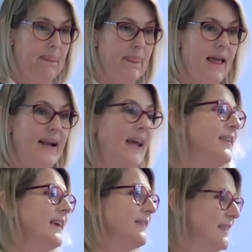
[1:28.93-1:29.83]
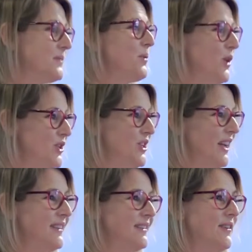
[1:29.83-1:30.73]
And I think this
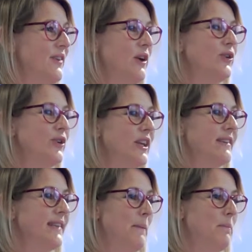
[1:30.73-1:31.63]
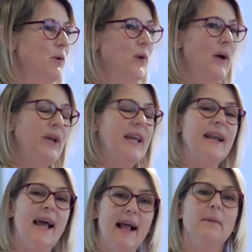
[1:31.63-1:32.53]
project is a very good example where we can
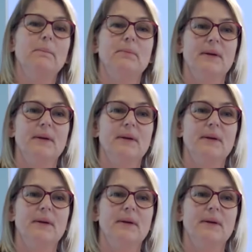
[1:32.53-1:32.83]
help